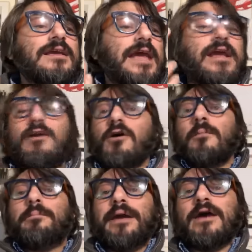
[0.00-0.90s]
and
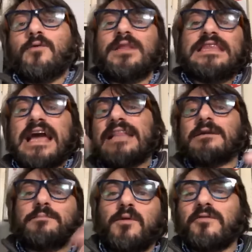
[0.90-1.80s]
compare with the
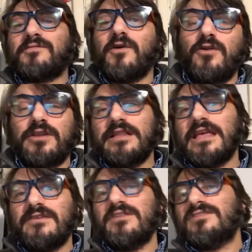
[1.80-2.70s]
other portfolio that
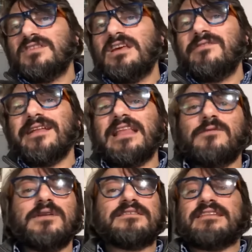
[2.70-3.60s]
they receive, and they
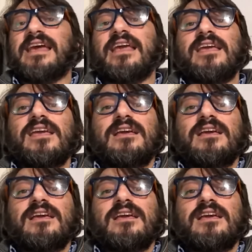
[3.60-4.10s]
will say,